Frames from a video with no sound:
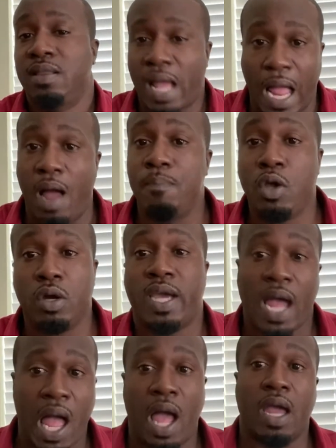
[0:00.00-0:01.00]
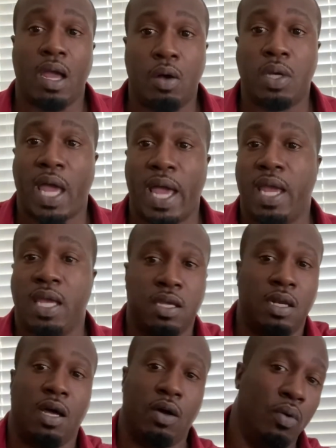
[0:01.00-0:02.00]
I'm your guy, okay? You
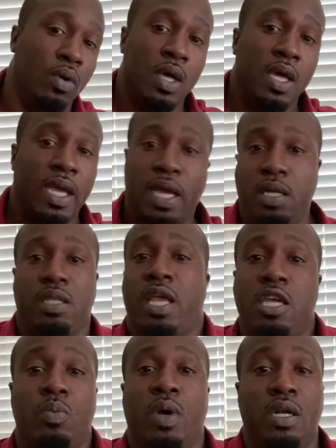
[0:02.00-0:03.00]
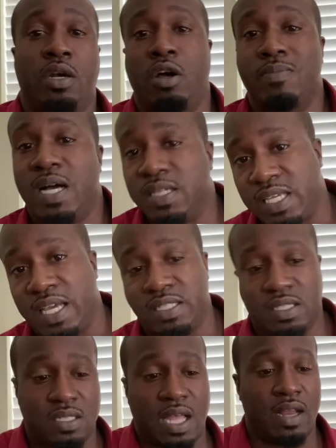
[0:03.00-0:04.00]
know, anything you want to know about Texas?